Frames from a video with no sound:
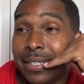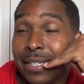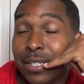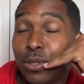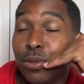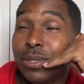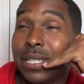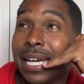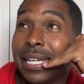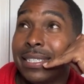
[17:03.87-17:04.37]
You
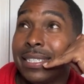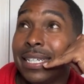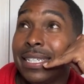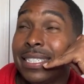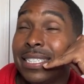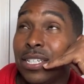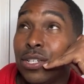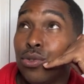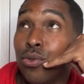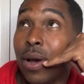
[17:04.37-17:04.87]
was at
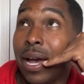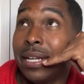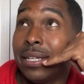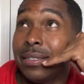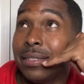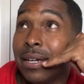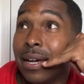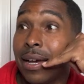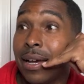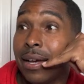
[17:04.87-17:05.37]
TCU at the
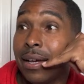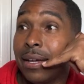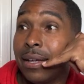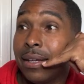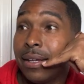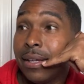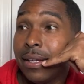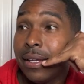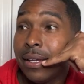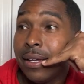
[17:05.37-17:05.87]
time.
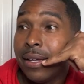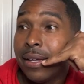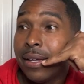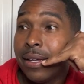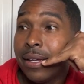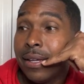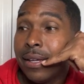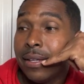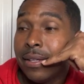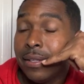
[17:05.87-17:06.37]

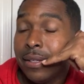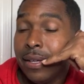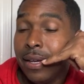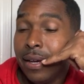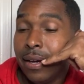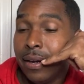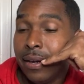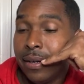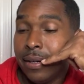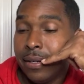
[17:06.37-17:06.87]

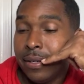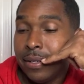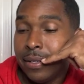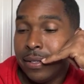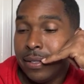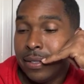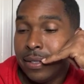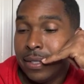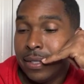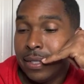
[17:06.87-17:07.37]
Yeah.
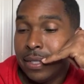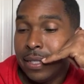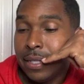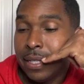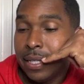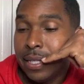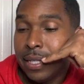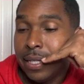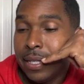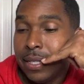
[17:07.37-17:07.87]

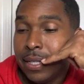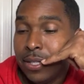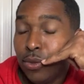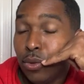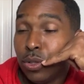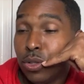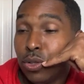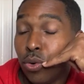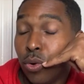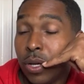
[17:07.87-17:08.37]
You
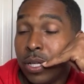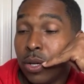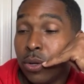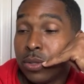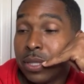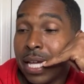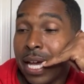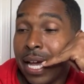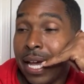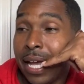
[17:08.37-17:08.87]
was doing your
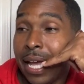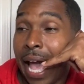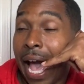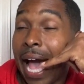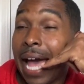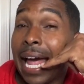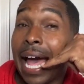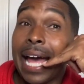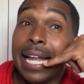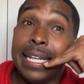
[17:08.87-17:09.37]
thing.
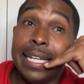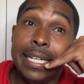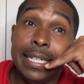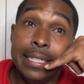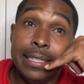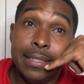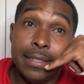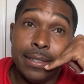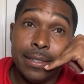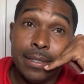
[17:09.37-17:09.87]
I
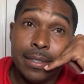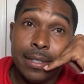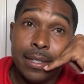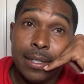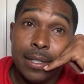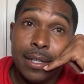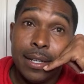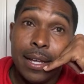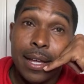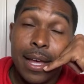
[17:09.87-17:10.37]
need you.
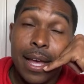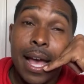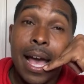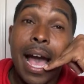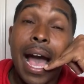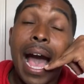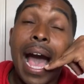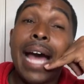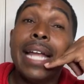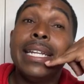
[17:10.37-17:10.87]

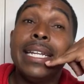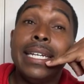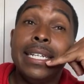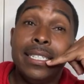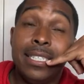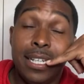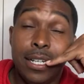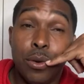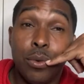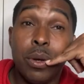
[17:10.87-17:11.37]
I need
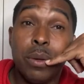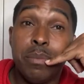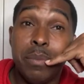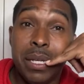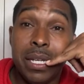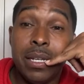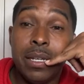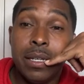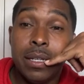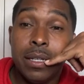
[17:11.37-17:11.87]
you here with me.